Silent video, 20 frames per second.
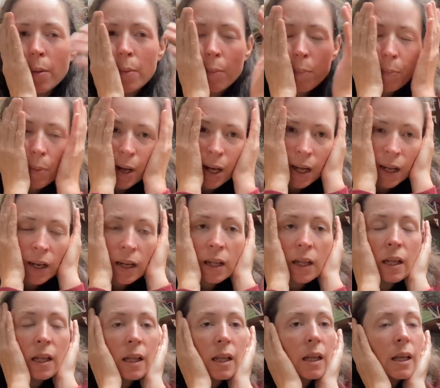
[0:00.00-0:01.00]
but
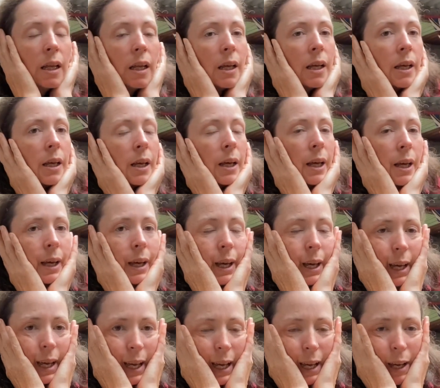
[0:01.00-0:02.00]

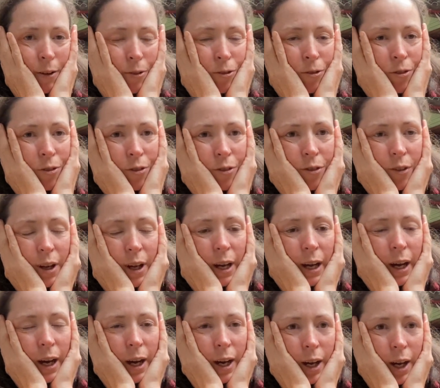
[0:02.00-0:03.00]
if
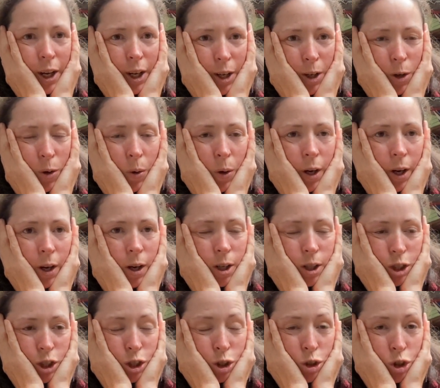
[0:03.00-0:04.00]
I go quiet on
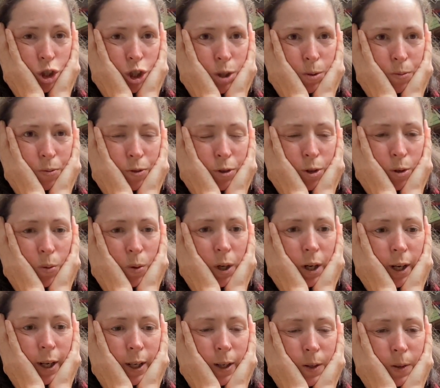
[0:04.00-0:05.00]
YouTube for a
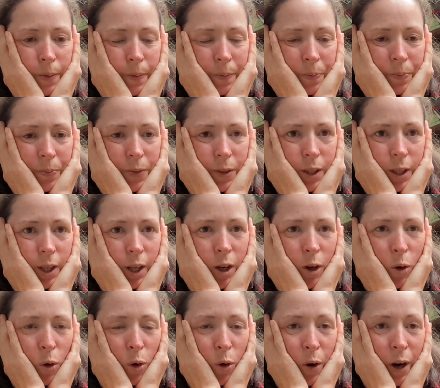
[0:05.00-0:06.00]
while,
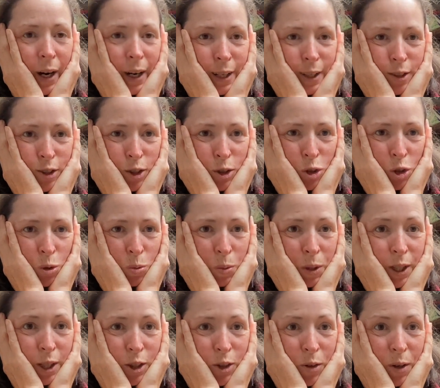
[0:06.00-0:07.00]
or any social
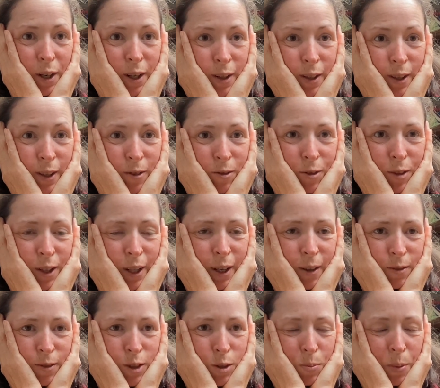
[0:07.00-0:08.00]
media or anything for
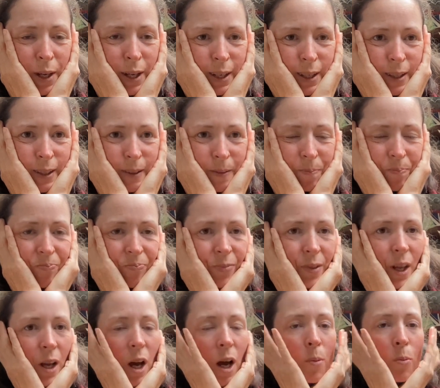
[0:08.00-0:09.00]
that respect,
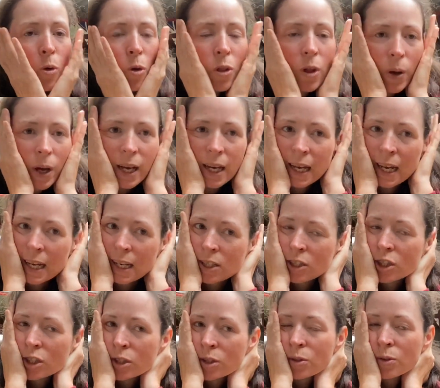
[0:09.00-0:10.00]
although I can
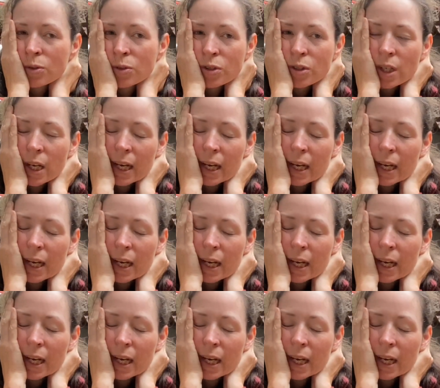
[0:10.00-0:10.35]
use